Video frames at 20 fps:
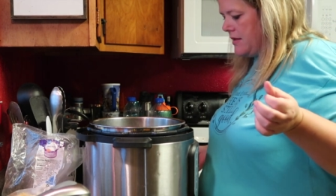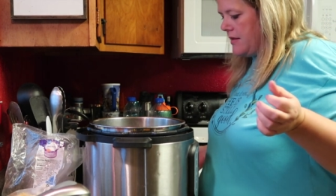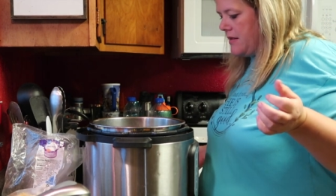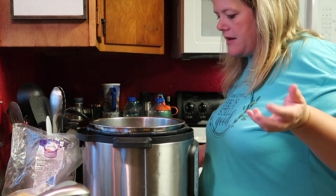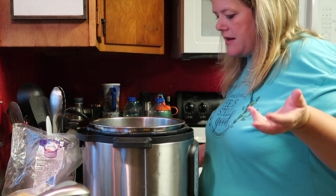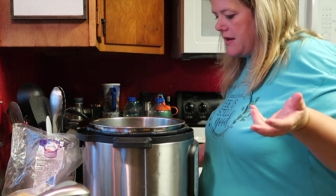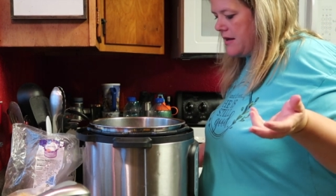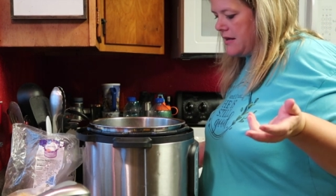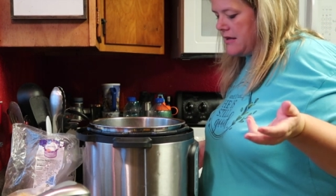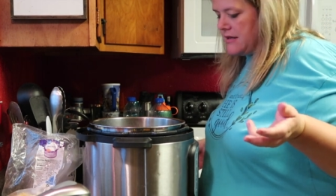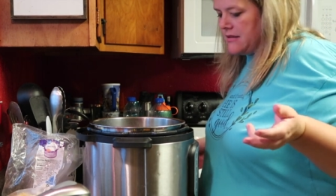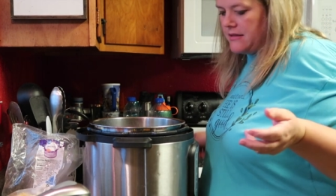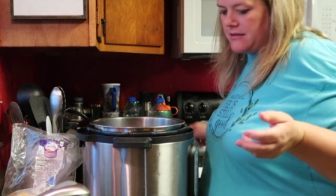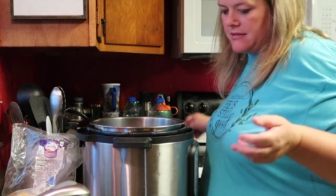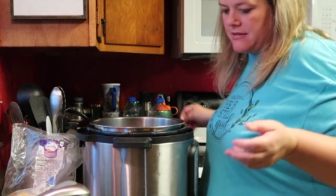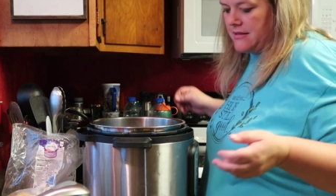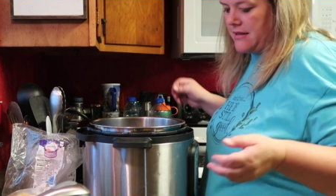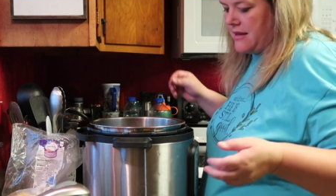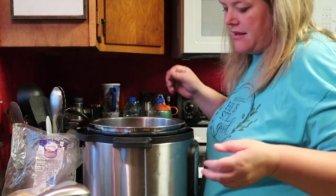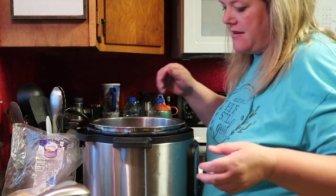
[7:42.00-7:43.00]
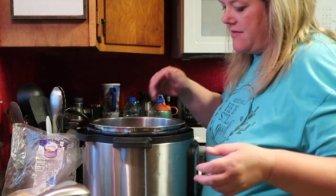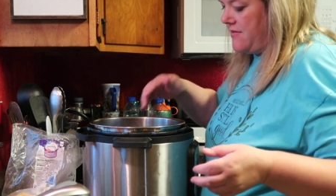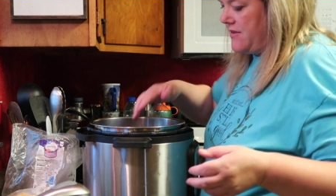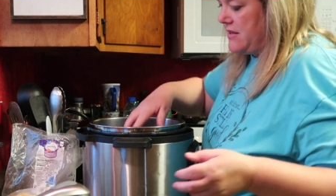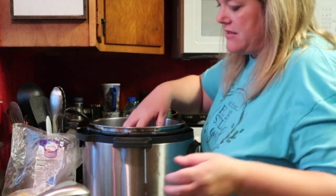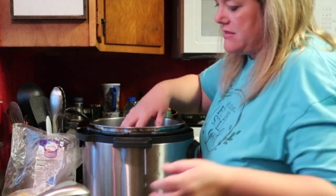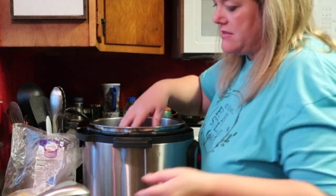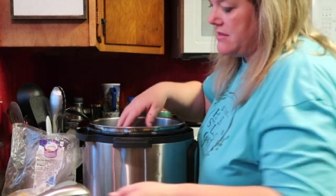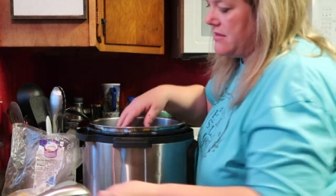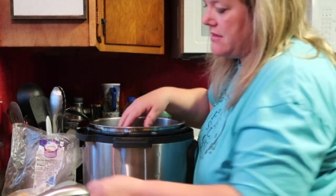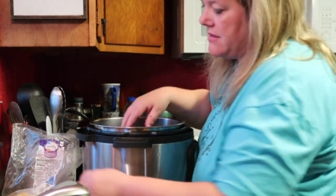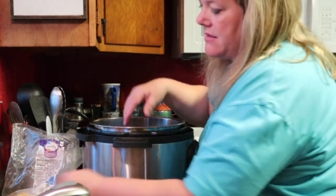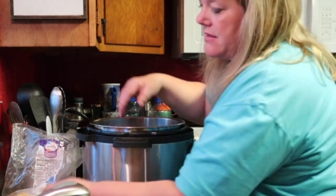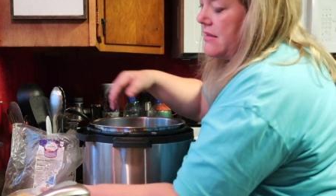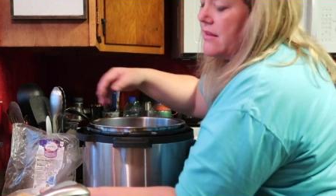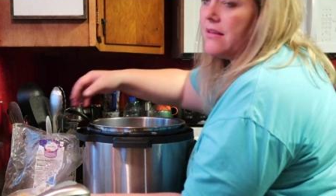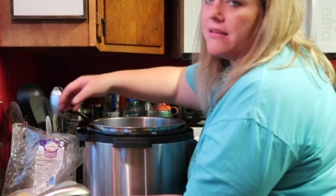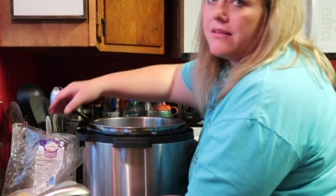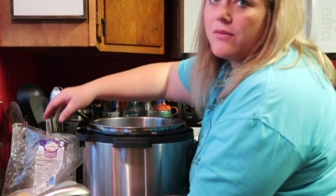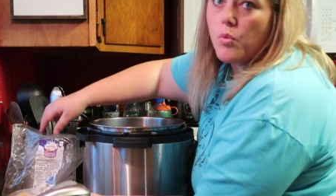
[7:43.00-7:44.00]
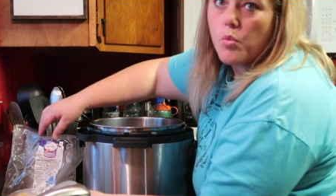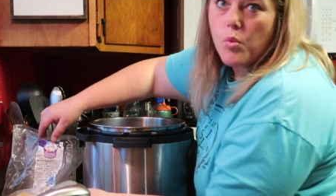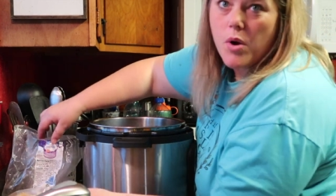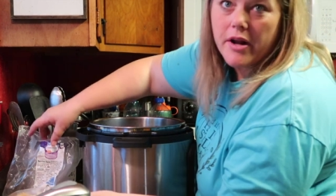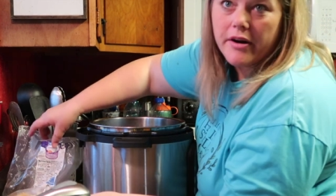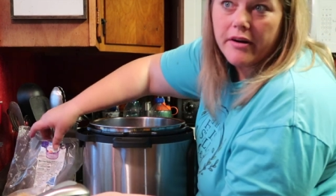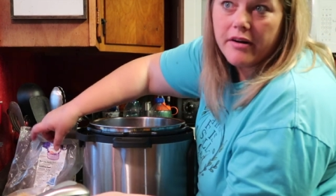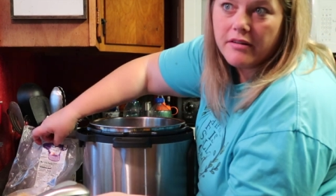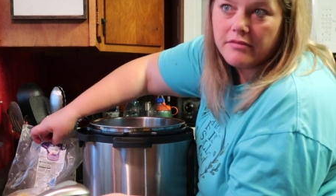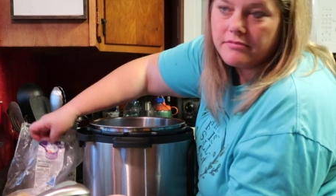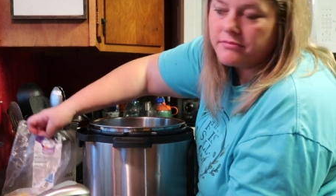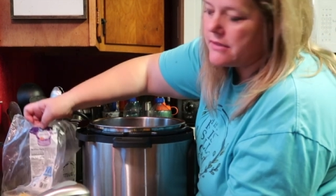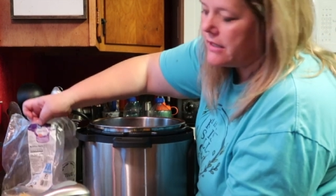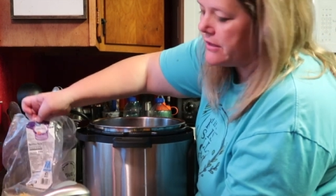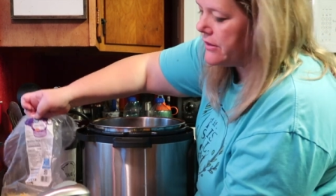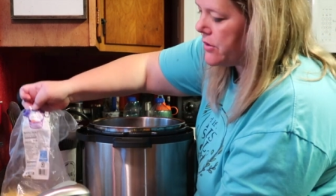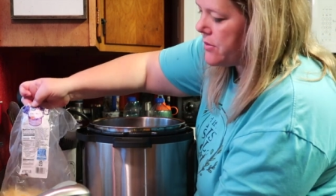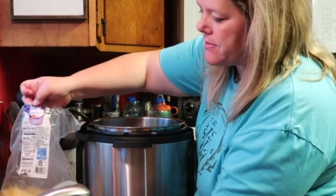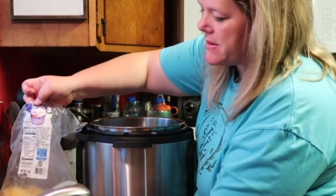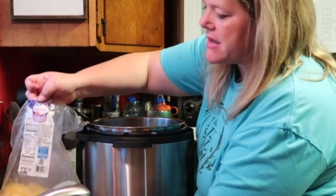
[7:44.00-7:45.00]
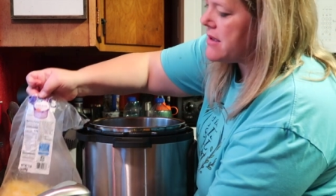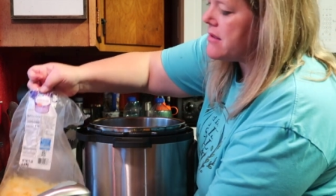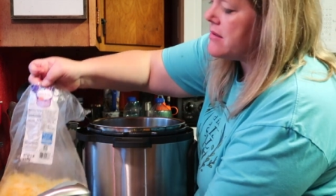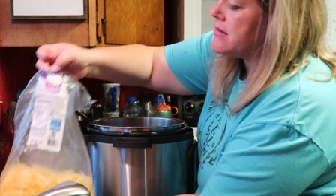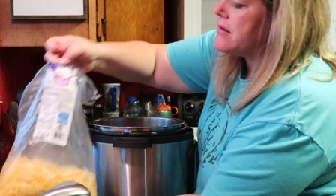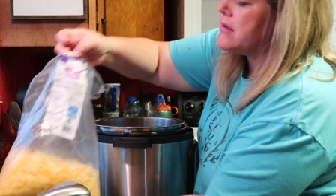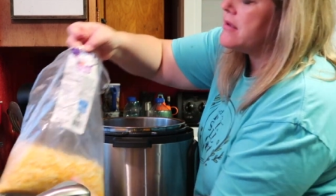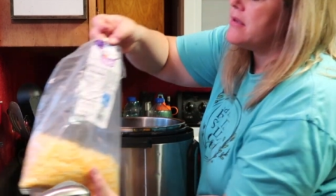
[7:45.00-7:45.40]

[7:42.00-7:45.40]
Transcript: then it's kind of in water a little bit.